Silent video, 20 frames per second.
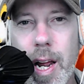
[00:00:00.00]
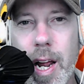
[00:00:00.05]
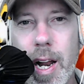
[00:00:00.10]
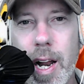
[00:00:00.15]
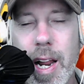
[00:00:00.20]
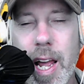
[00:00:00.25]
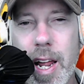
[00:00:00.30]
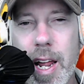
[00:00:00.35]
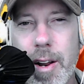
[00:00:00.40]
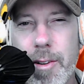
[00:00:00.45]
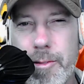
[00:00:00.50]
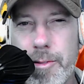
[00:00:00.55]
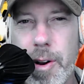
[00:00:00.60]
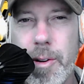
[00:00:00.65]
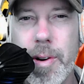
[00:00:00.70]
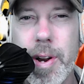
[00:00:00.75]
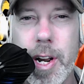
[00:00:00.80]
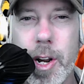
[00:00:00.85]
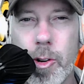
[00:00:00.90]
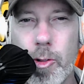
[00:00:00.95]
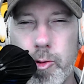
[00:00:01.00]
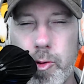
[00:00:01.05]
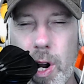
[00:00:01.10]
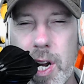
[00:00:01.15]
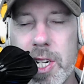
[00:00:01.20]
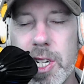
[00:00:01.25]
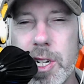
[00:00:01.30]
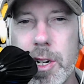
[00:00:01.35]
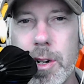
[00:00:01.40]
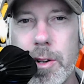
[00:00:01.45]
and in a very
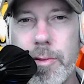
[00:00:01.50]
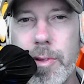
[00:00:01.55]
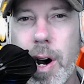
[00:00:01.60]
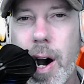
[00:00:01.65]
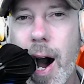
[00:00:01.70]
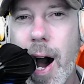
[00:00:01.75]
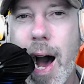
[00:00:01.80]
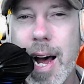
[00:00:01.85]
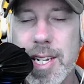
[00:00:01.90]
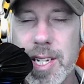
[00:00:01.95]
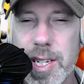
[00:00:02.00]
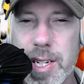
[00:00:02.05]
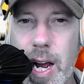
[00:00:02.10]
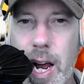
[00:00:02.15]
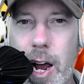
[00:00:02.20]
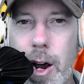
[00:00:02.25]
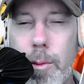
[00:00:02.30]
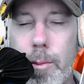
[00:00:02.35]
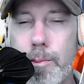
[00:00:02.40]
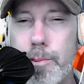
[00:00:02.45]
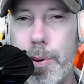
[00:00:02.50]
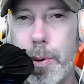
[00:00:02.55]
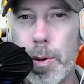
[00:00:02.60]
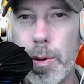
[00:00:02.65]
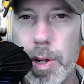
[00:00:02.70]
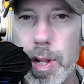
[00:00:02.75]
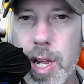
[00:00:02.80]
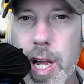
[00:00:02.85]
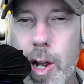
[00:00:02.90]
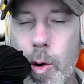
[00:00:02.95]
aggressive, hostile,
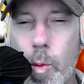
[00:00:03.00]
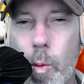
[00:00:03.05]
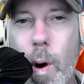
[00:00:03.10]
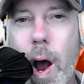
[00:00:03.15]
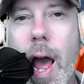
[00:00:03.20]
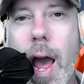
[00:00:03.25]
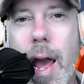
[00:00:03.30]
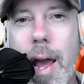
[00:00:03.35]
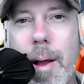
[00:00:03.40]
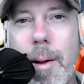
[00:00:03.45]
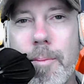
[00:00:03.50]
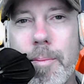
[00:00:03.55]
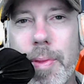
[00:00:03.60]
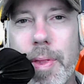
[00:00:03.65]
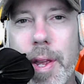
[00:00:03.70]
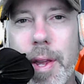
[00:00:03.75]
bullying way.